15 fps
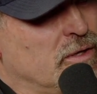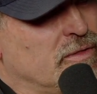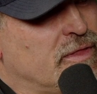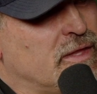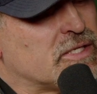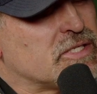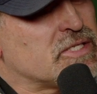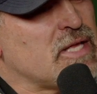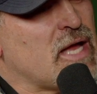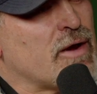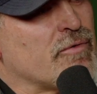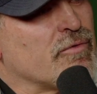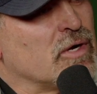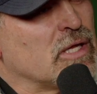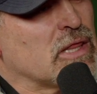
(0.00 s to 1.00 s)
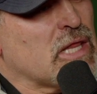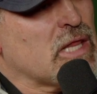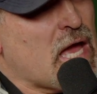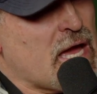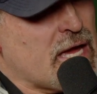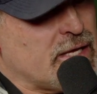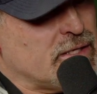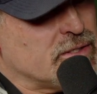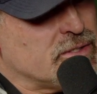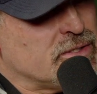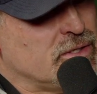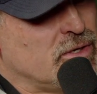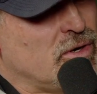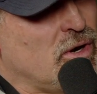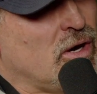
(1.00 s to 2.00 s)
that's not reliant
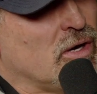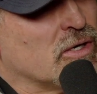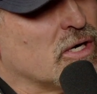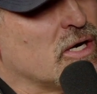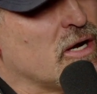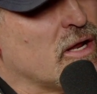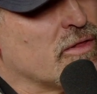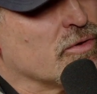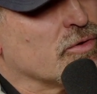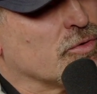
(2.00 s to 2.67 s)
on another